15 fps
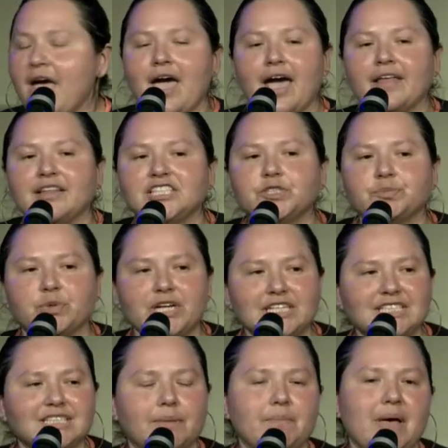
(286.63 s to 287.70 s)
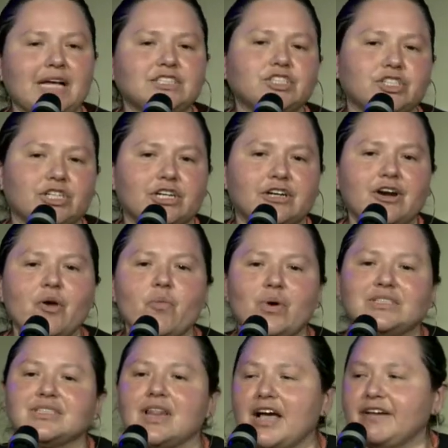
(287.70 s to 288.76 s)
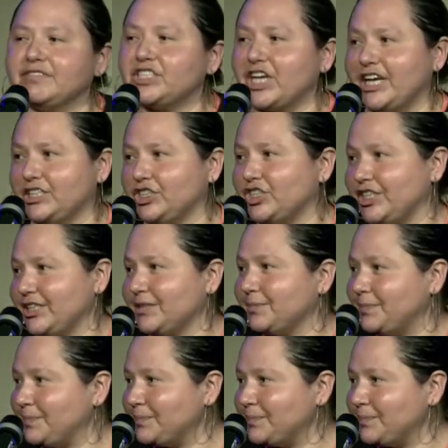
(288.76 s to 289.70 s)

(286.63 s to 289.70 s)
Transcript: and the spring semester was life-changing.